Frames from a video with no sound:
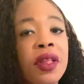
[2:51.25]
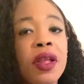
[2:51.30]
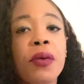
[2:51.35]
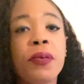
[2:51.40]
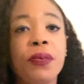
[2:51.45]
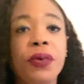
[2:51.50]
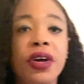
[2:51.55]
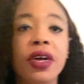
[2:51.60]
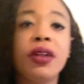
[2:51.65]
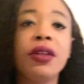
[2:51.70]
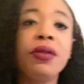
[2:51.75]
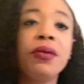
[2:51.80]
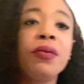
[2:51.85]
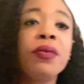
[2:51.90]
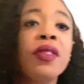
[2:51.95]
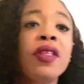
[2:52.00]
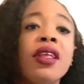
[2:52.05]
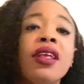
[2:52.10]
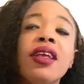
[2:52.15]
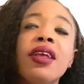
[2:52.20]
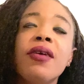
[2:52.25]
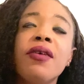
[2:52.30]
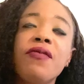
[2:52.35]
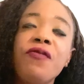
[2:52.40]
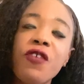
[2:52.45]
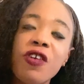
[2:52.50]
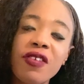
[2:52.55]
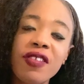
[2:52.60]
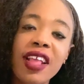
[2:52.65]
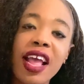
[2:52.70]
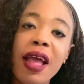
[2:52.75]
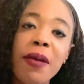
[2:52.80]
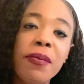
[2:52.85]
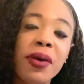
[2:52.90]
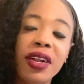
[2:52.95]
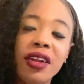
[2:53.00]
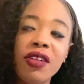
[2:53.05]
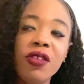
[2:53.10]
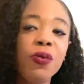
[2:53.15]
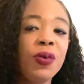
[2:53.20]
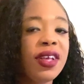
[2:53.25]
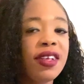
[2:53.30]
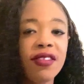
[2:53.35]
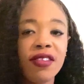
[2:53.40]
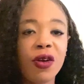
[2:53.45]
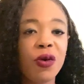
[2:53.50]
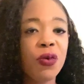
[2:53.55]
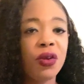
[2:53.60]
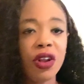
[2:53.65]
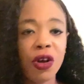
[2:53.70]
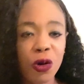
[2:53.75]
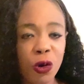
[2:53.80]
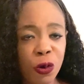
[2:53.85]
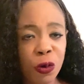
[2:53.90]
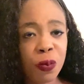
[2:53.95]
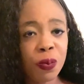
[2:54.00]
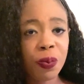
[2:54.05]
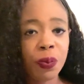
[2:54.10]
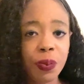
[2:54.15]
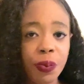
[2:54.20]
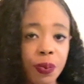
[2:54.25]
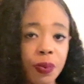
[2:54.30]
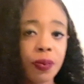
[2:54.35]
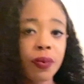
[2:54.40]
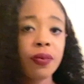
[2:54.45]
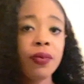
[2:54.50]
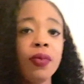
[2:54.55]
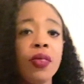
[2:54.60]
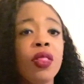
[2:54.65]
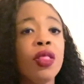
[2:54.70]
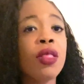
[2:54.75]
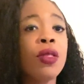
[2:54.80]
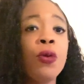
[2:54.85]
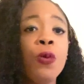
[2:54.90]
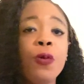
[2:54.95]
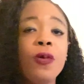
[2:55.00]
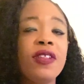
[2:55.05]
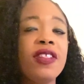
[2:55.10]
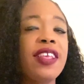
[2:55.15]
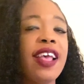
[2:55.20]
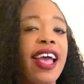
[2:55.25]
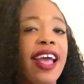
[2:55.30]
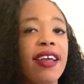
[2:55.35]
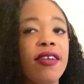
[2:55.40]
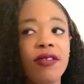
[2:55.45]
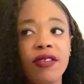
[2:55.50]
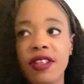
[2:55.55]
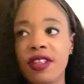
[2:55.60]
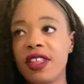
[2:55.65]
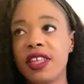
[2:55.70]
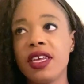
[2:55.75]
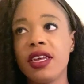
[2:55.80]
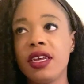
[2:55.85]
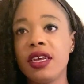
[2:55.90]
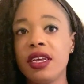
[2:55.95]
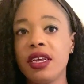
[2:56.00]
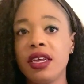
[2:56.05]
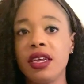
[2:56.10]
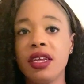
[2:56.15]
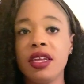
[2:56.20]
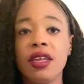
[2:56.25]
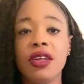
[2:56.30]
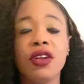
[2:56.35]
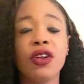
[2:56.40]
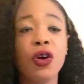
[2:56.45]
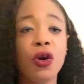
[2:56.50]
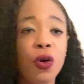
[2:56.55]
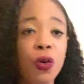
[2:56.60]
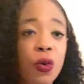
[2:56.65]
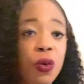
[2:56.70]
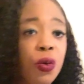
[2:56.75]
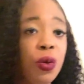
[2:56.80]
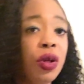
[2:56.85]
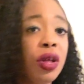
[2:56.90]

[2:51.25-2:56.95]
But first time mothers, we just don't know what signs to see, you know,